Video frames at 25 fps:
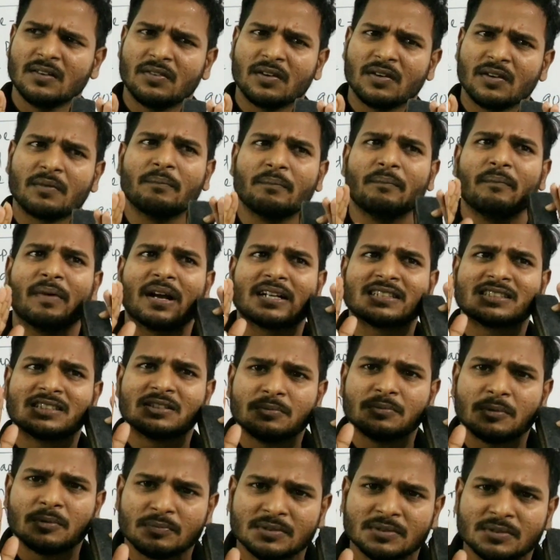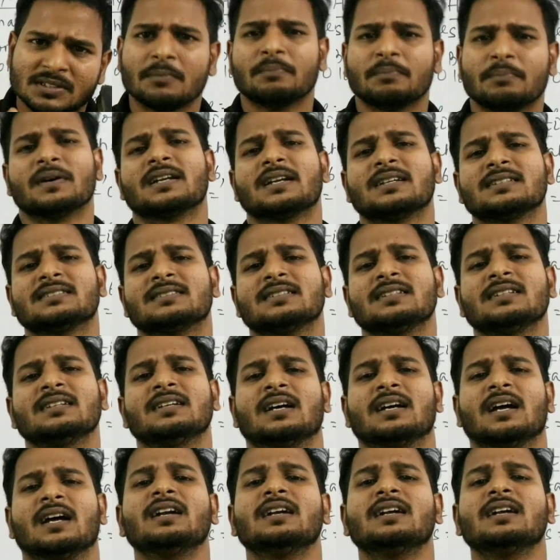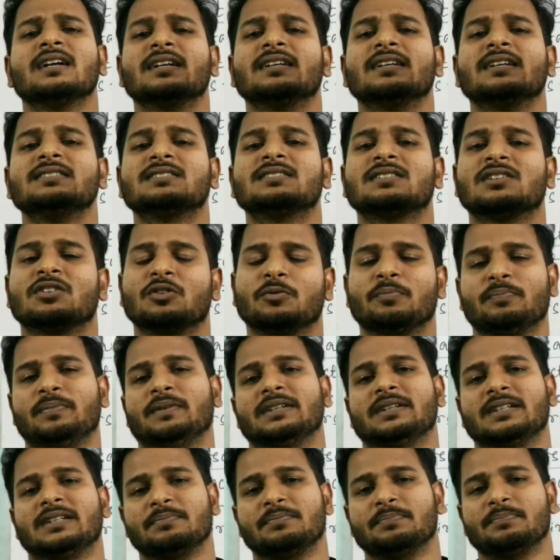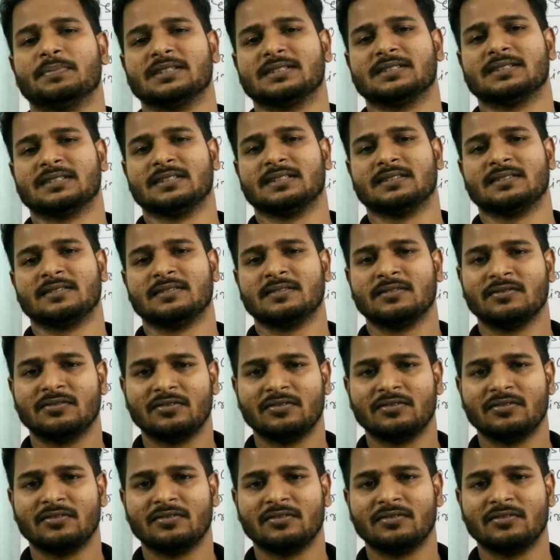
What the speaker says: for maximum separation and least repulsion.